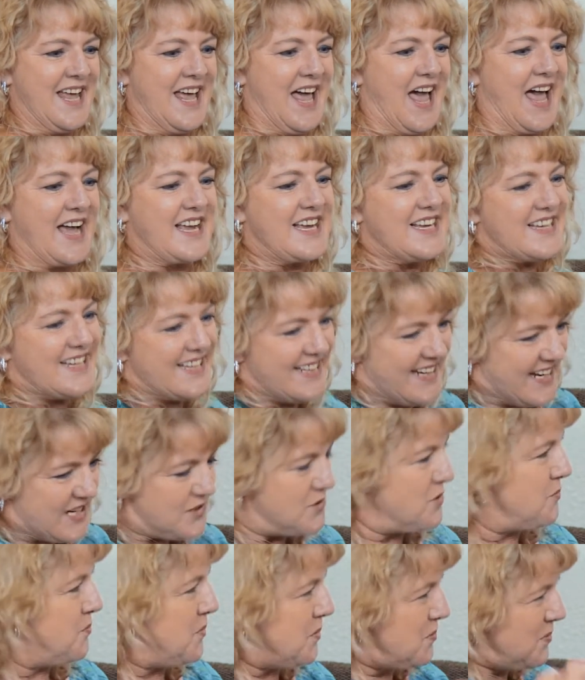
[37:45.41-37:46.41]
I can connect
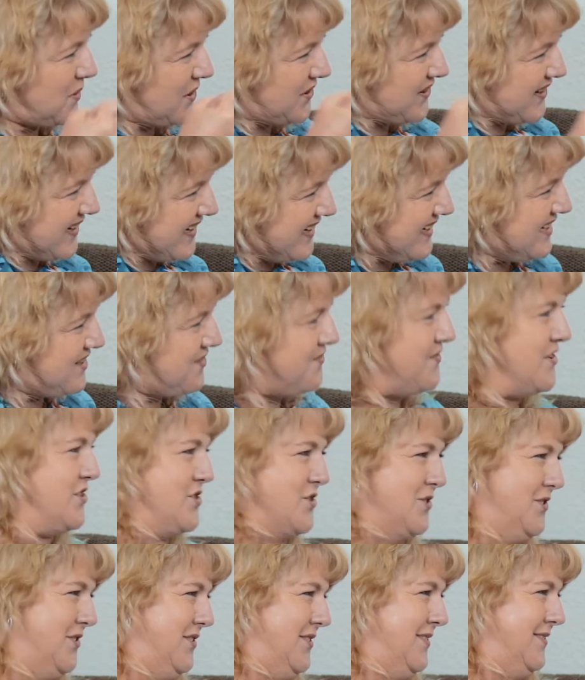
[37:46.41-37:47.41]
with people on an
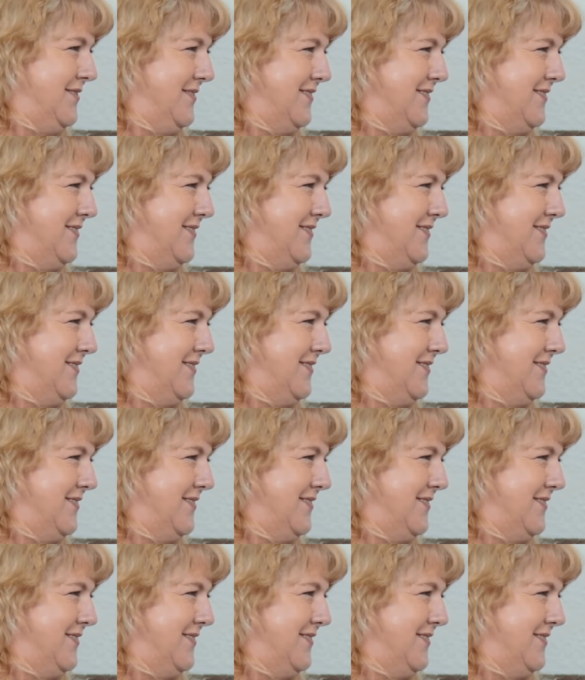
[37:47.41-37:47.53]
individual